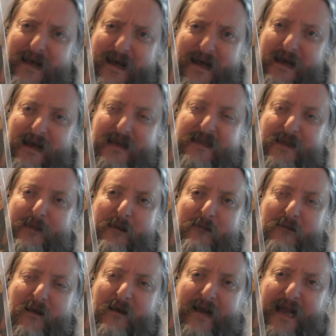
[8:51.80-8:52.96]
uh, somehow
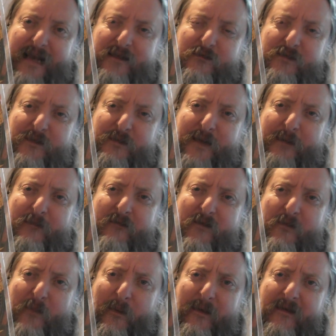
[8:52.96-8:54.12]
Clark Kent's also become a
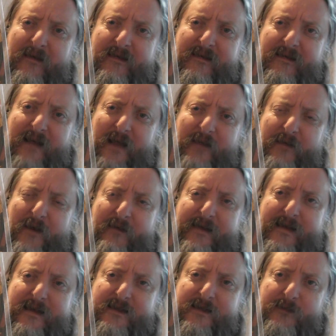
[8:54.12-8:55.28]
robot, even though
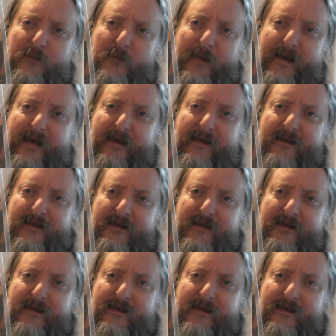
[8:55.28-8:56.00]
he is Superman.